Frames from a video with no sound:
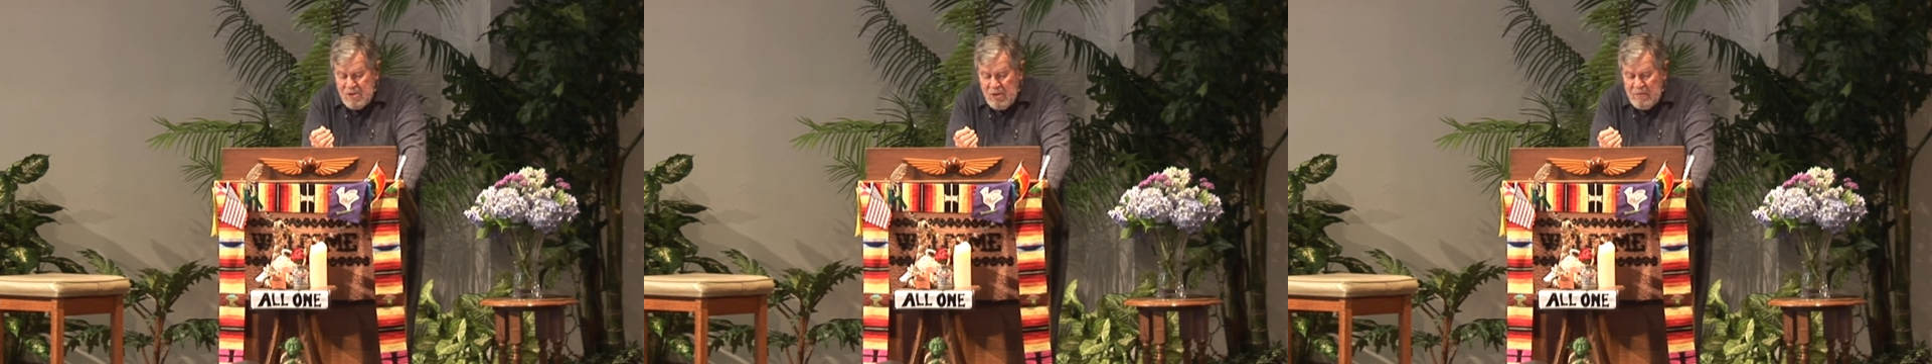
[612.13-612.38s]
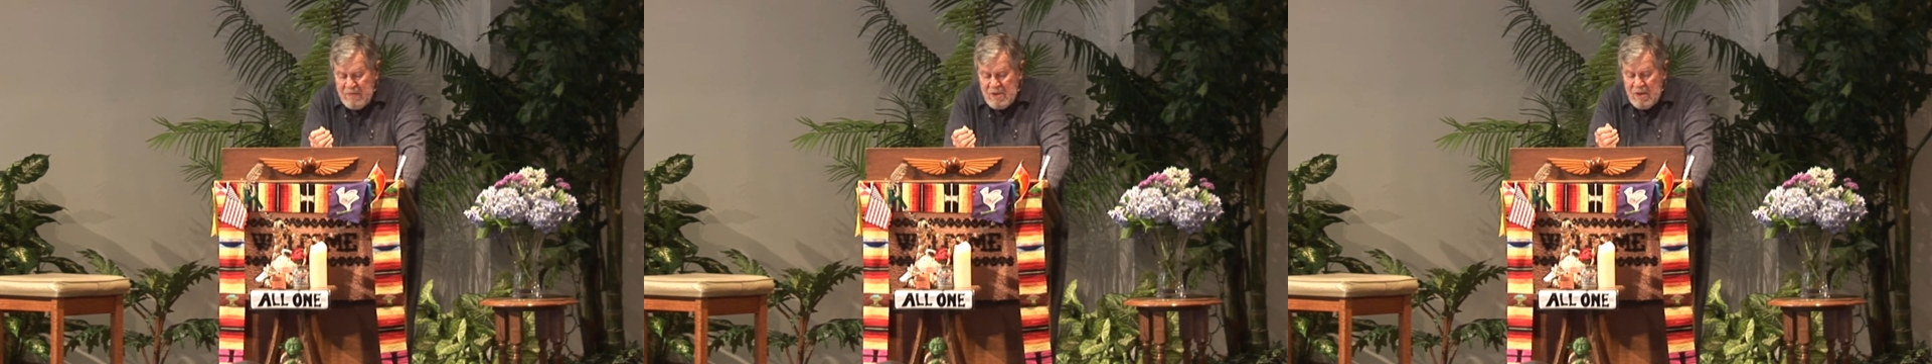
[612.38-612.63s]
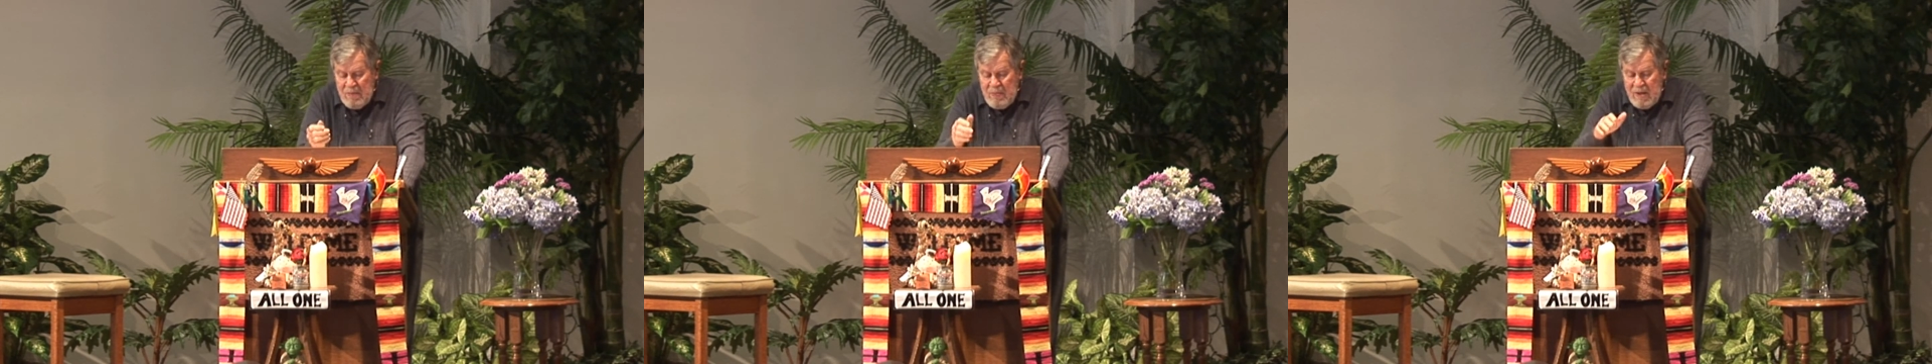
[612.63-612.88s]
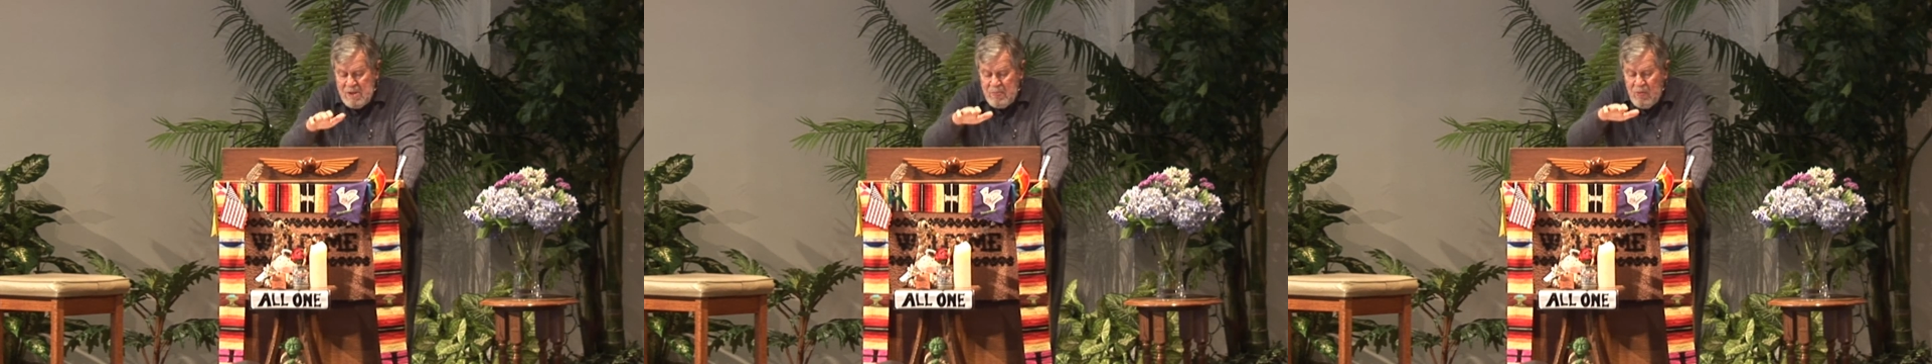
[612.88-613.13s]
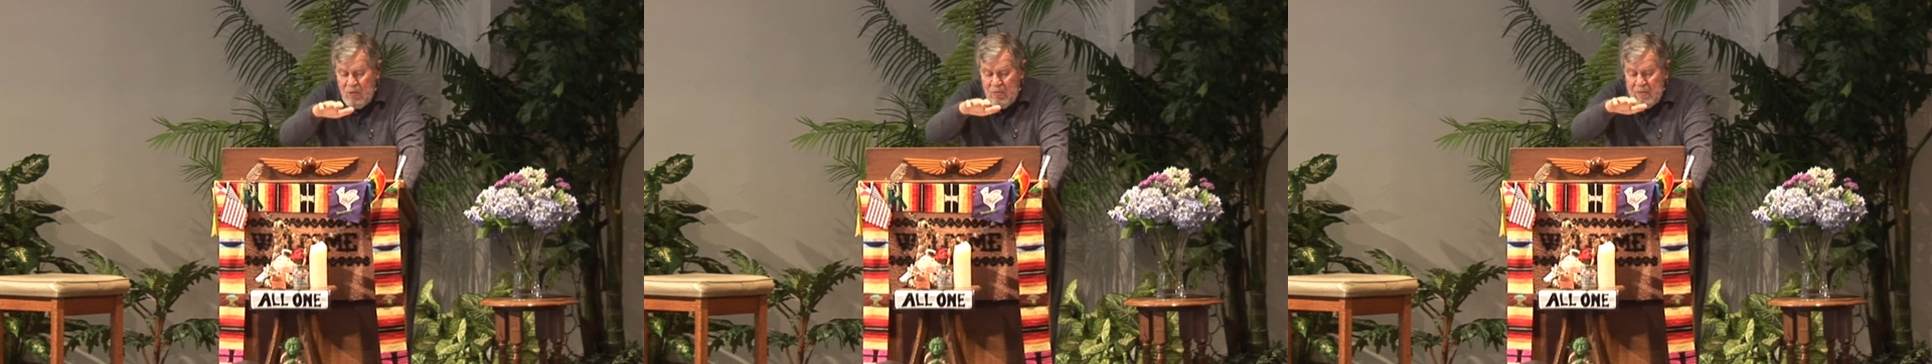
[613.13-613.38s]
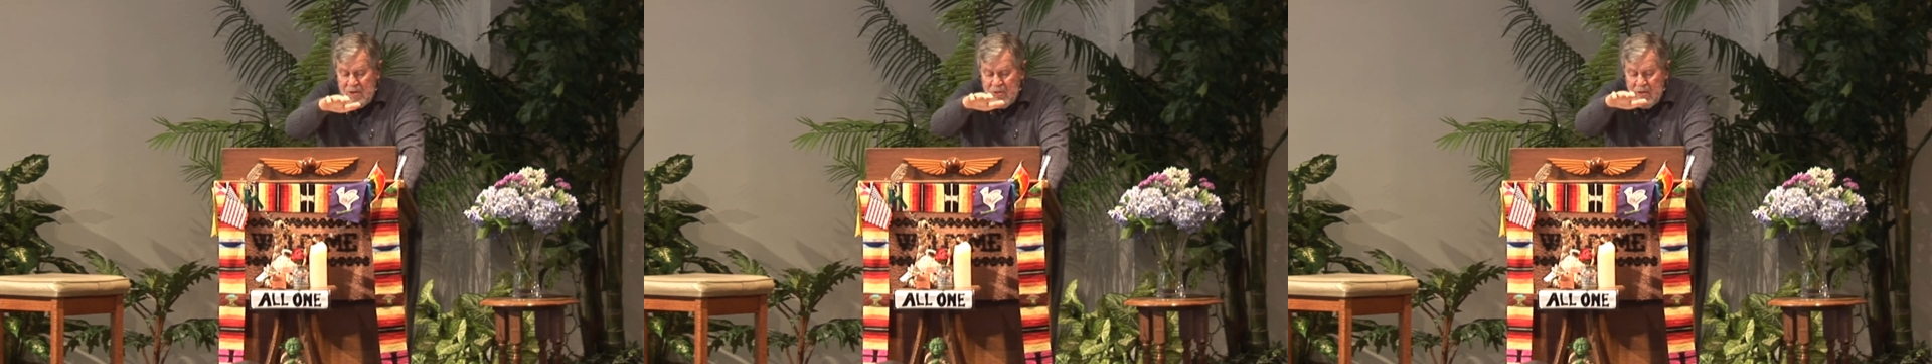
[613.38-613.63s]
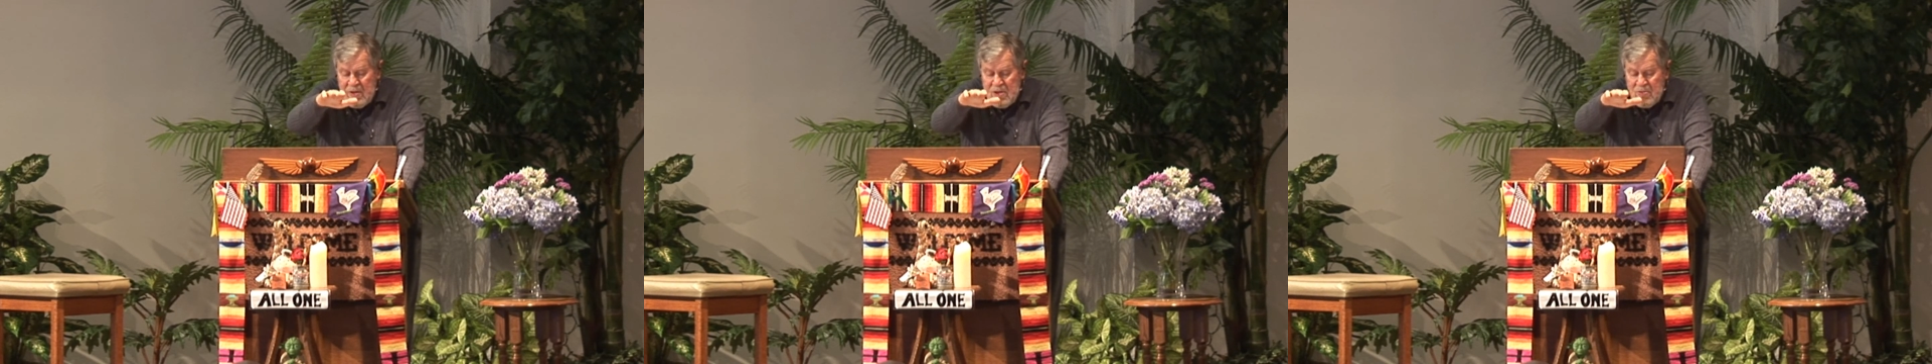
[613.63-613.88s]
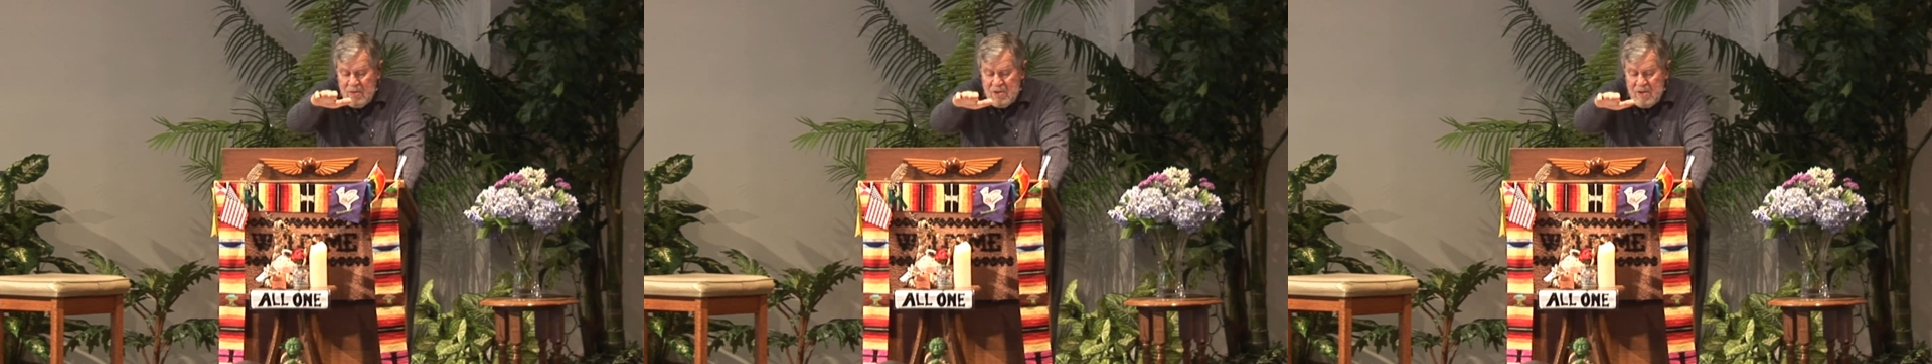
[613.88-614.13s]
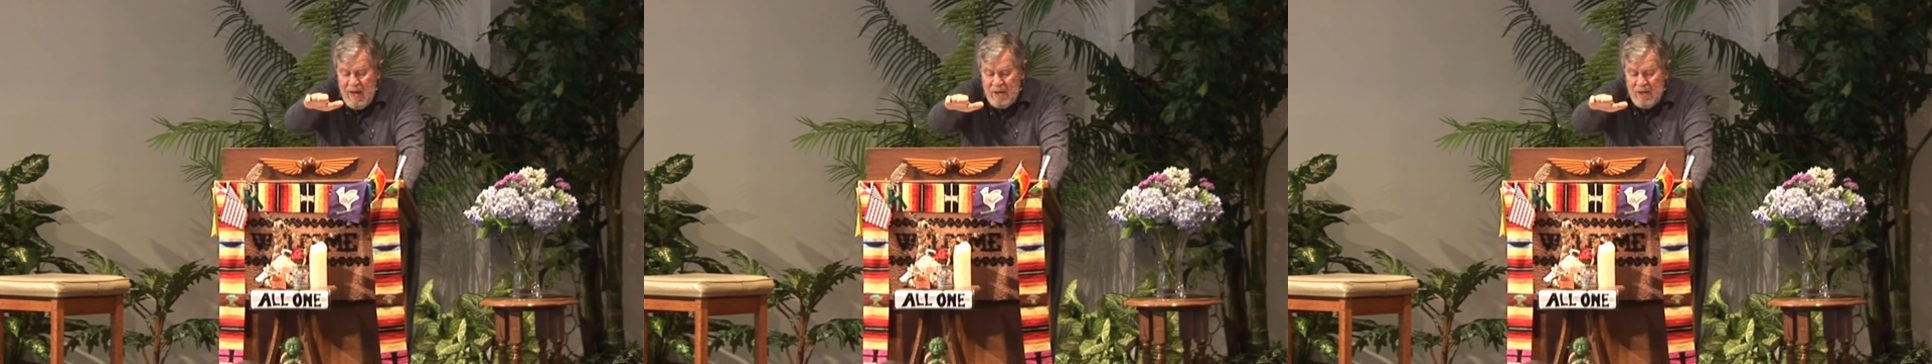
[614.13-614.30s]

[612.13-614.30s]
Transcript: surface of the punch bowl returns to its